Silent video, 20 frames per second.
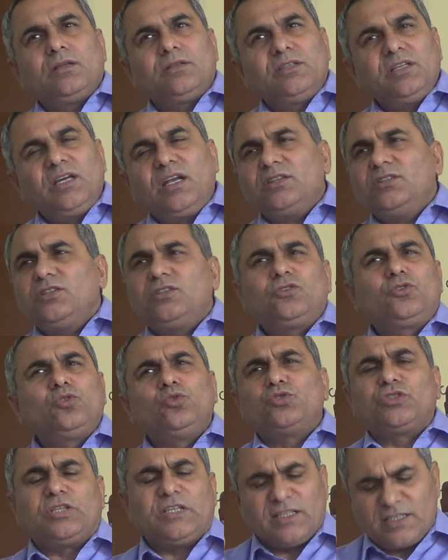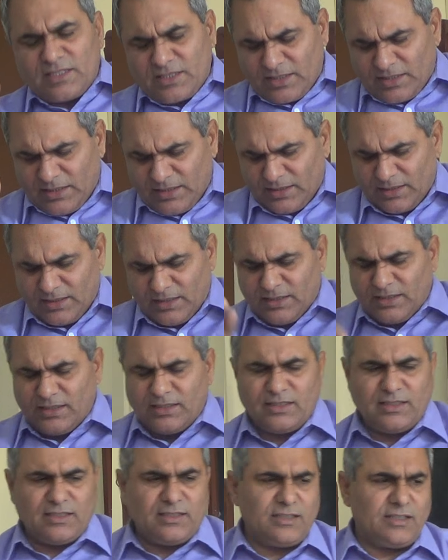there are the two things in
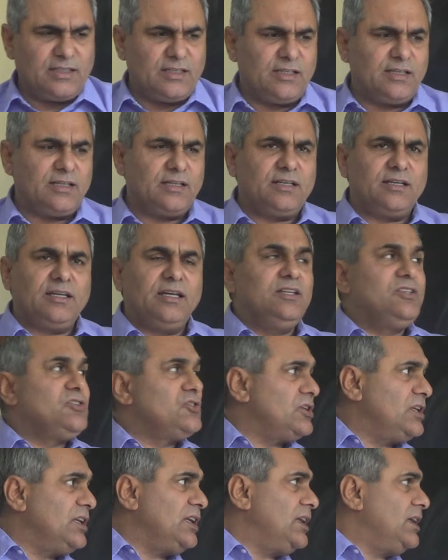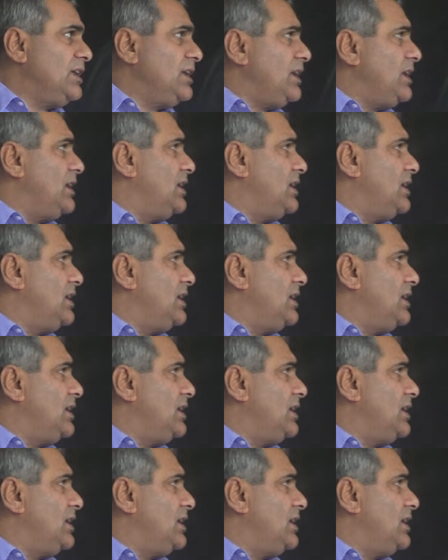engineering,